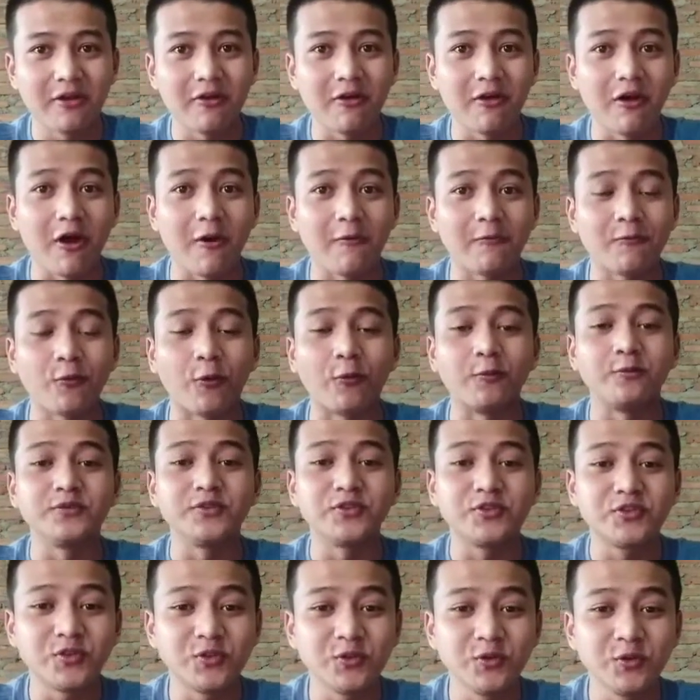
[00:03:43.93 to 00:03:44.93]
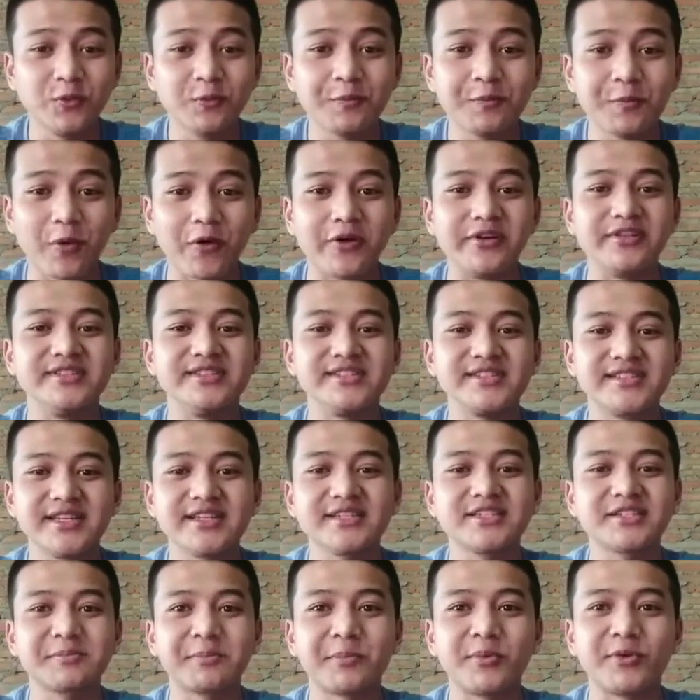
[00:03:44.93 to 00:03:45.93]
up from
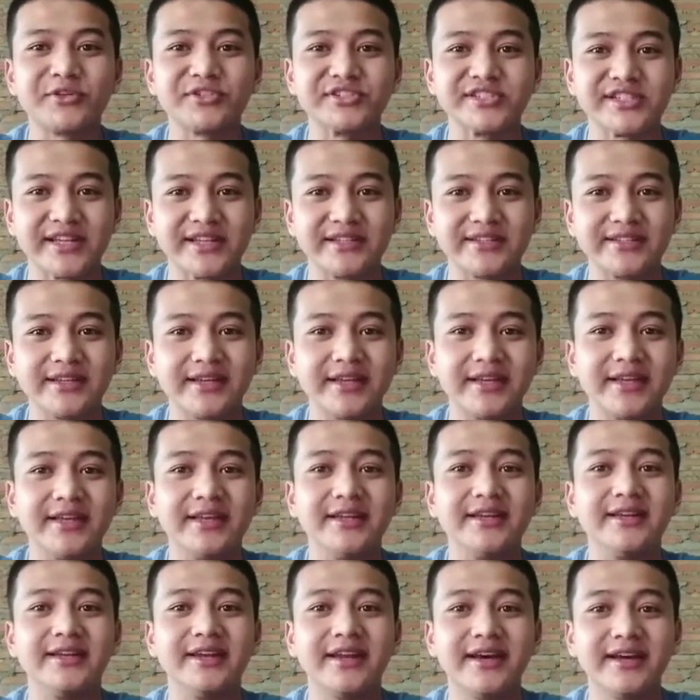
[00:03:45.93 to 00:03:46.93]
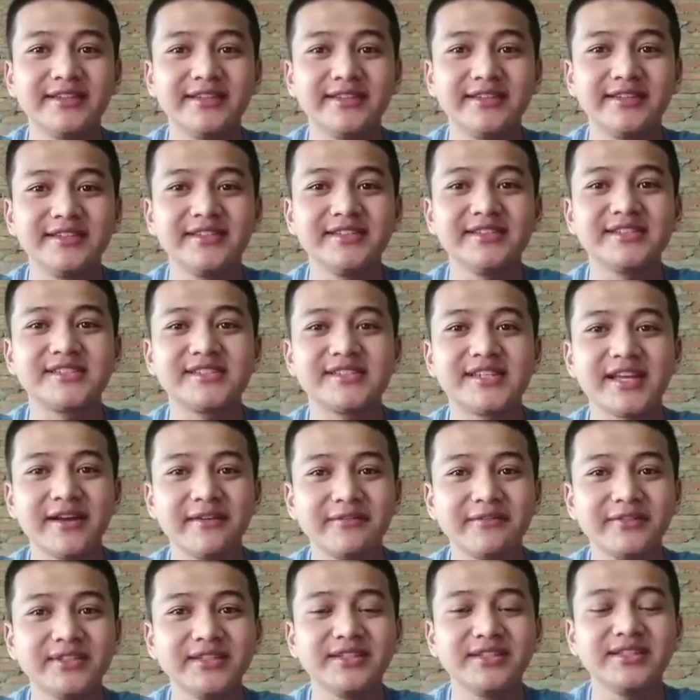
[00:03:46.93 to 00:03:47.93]
2.6% in
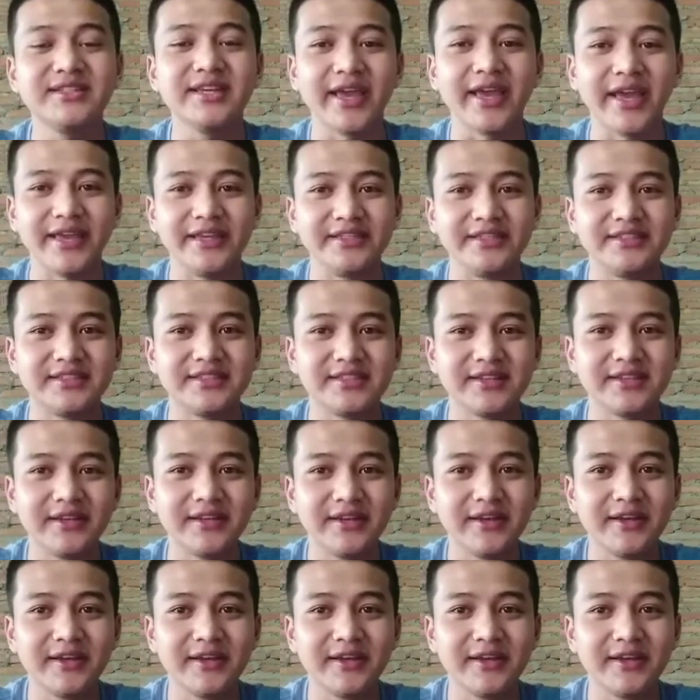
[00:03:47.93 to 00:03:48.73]
1978.